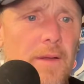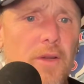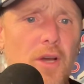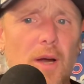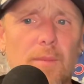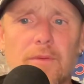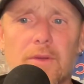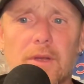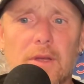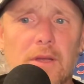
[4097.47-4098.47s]
Cubs.
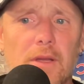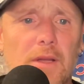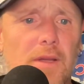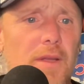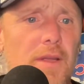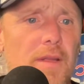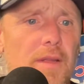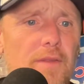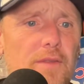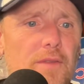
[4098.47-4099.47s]

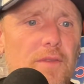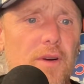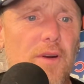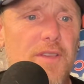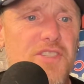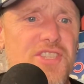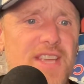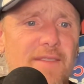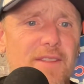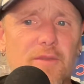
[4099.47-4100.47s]
They're the
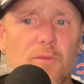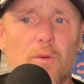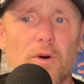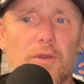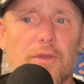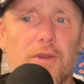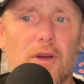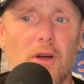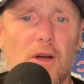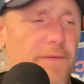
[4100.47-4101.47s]
7th worst
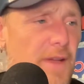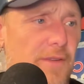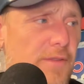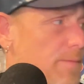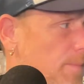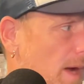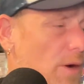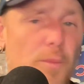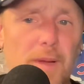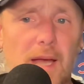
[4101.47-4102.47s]
offense by
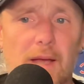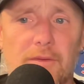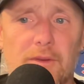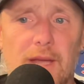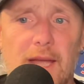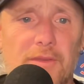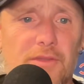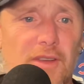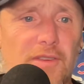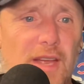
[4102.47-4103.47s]
OPS at
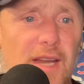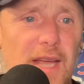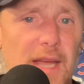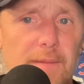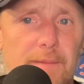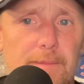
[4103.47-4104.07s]
688.